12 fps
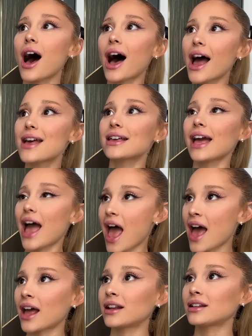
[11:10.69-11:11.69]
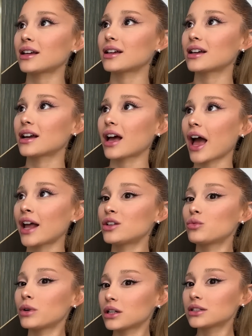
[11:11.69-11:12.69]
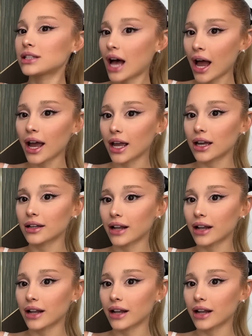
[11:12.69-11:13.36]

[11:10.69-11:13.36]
I can and will die